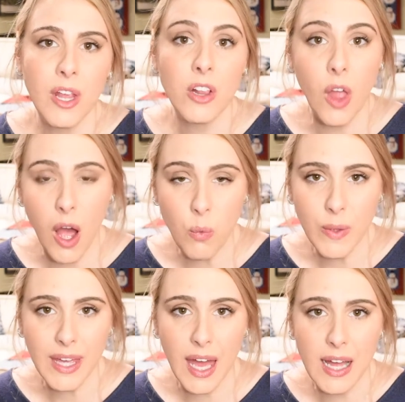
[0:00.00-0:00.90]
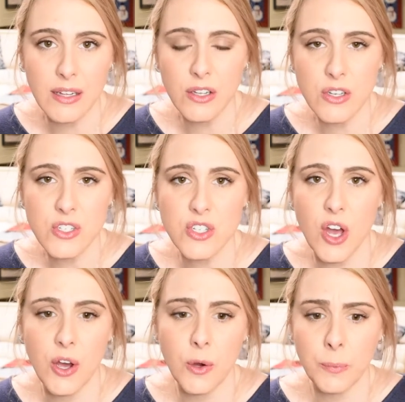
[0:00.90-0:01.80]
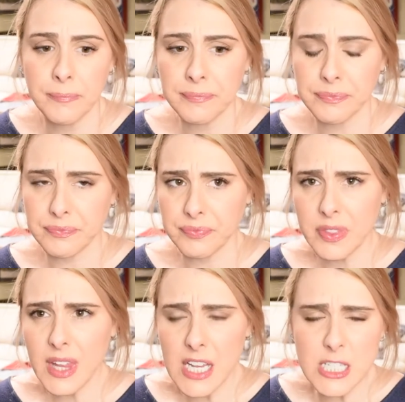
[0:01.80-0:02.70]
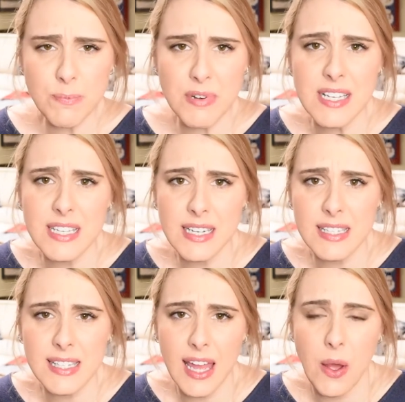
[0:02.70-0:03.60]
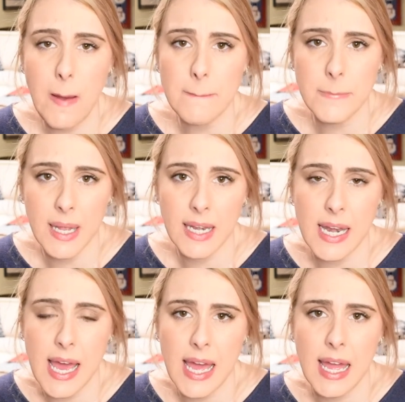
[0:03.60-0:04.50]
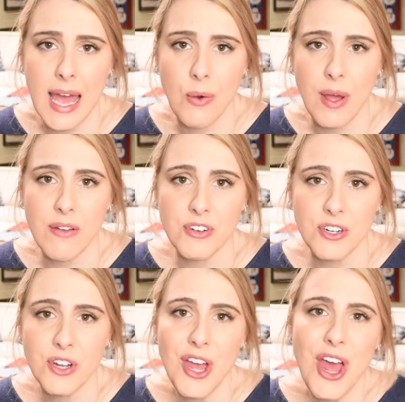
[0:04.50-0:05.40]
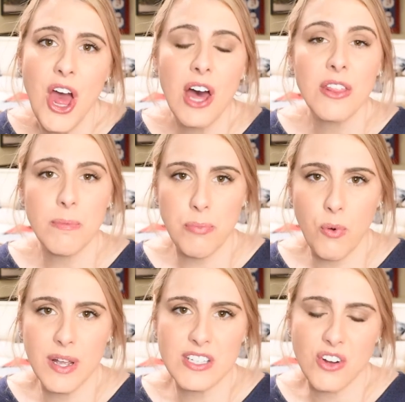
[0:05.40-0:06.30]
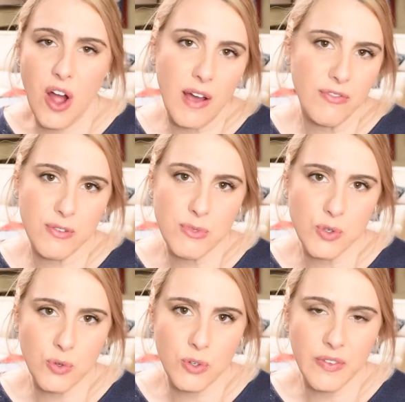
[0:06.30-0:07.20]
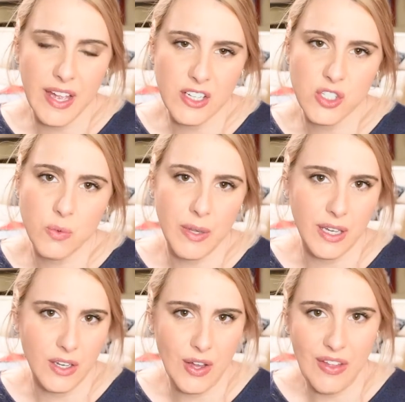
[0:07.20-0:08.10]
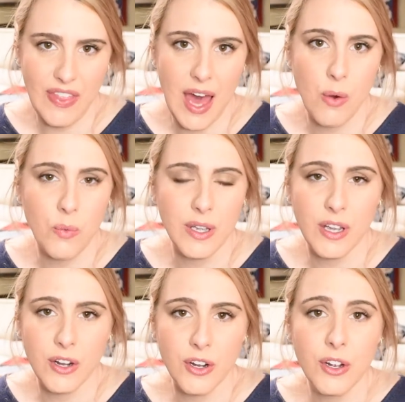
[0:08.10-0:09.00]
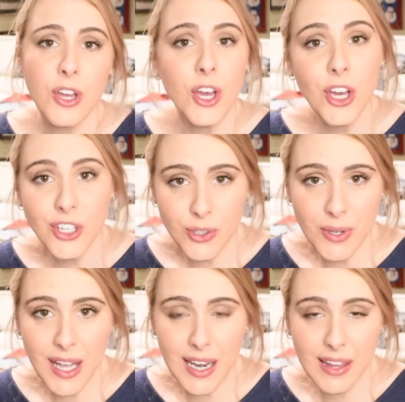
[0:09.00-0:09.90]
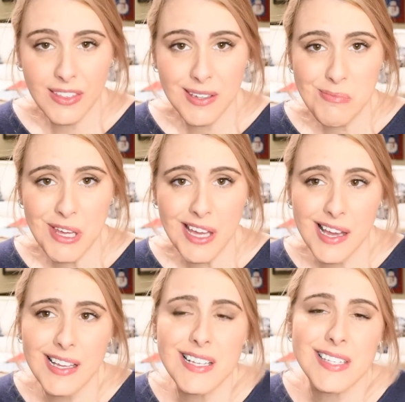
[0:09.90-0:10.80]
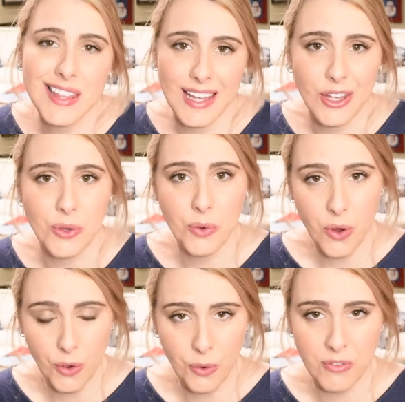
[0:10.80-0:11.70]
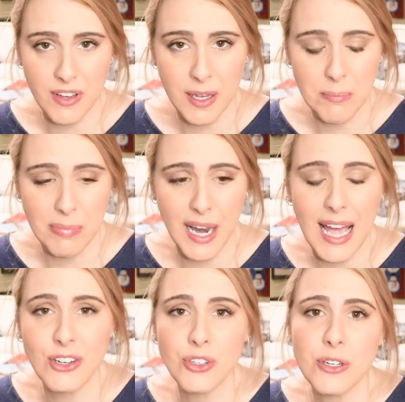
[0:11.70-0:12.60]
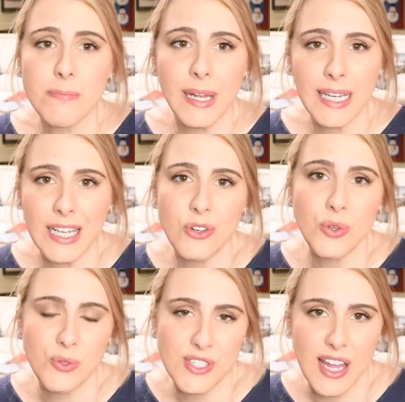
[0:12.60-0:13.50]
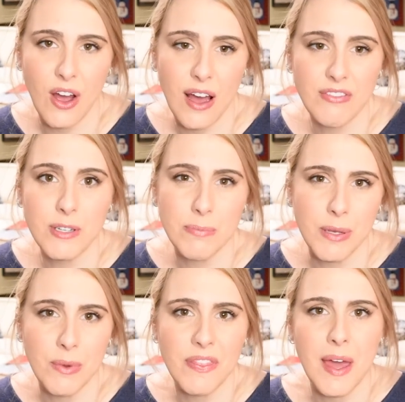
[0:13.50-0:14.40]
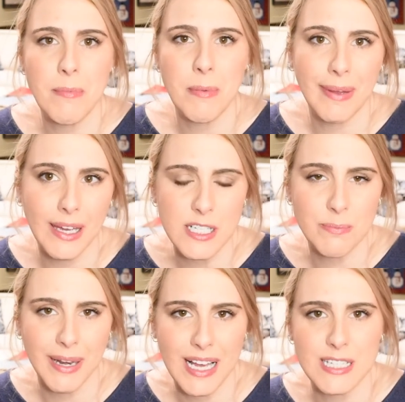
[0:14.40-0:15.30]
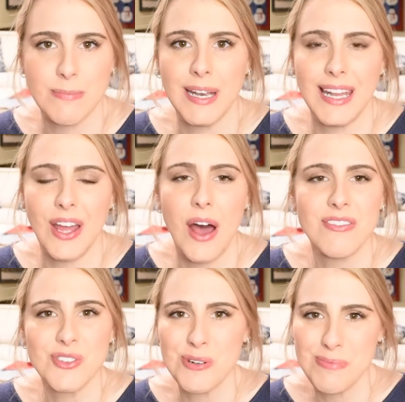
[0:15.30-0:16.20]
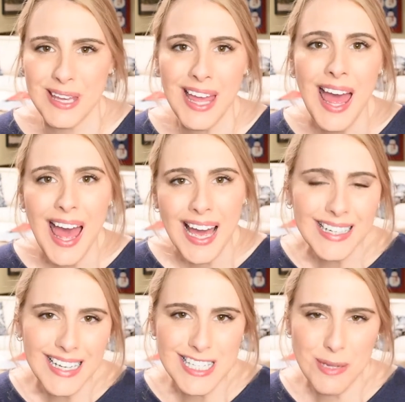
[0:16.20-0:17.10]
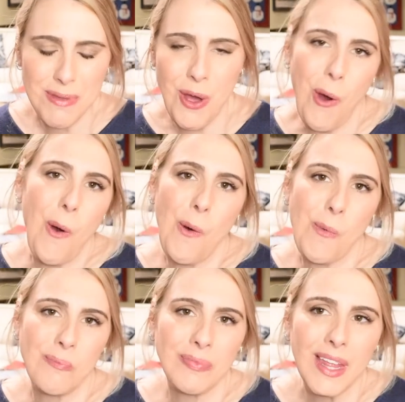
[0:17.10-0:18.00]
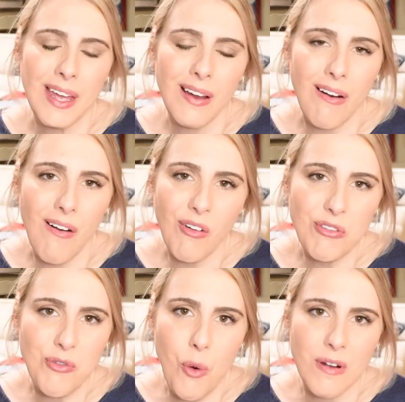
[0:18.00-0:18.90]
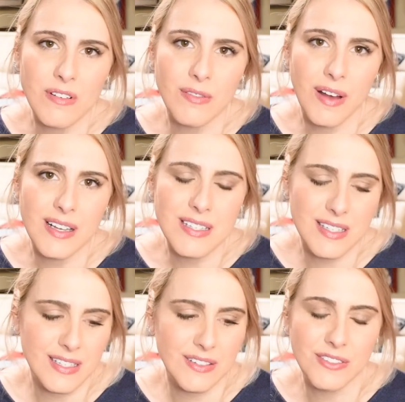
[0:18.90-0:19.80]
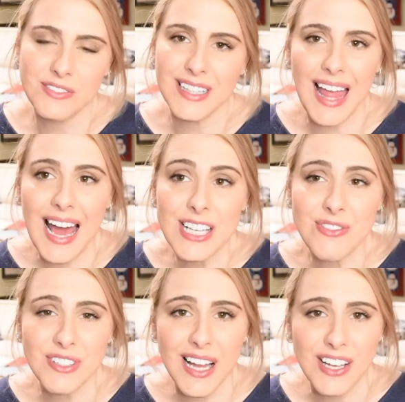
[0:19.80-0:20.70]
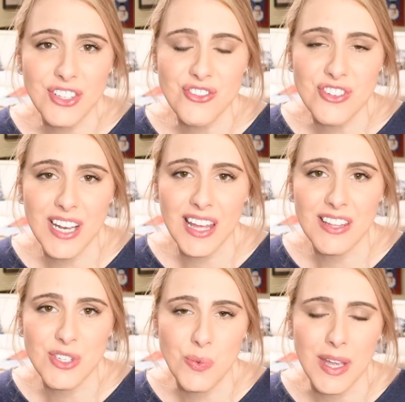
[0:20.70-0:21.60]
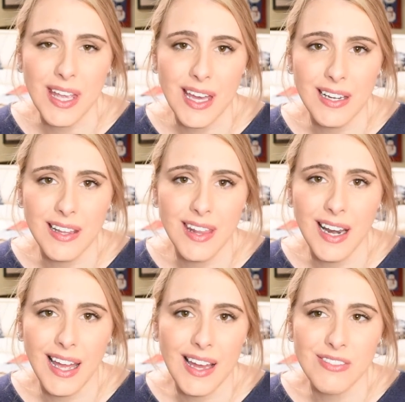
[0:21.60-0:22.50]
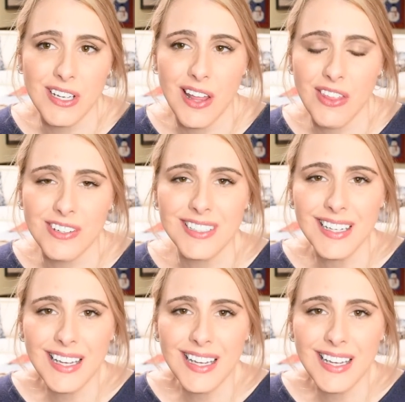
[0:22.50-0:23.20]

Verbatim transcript: long weekend, so it's President's Day on Monday. However, the boys are off from school next week. Not that we are doing anything because, thank you, COVID, but I took Monday and Tuesday off to be with them, and my husband has Monday off, so it'll be nice to be home, all four of us, to relax for an extra day this weekend, and then I have another